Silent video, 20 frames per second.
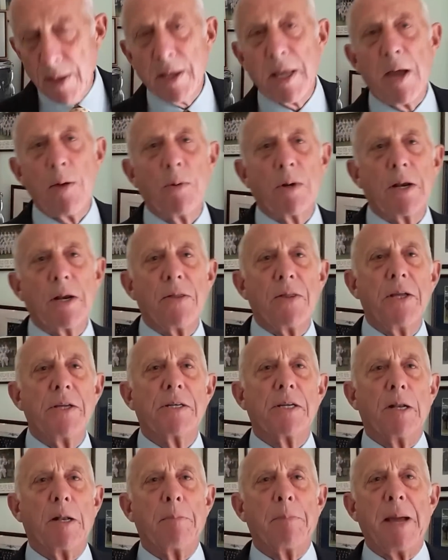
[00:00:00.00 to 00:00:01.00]
get one of
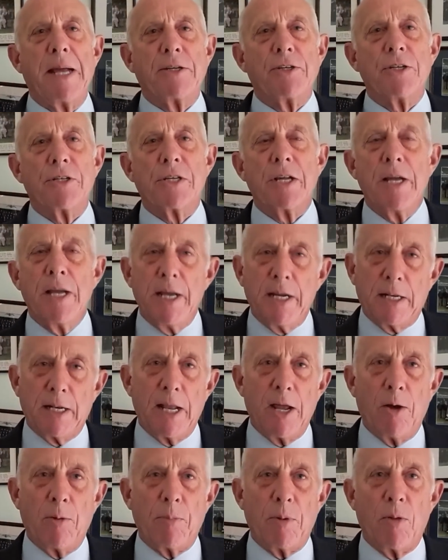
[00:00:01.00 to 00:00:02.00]
these little badges. It'll
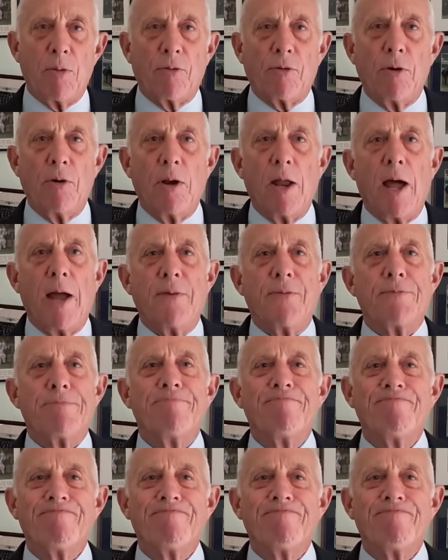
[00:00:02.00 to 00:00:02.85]
help you through life.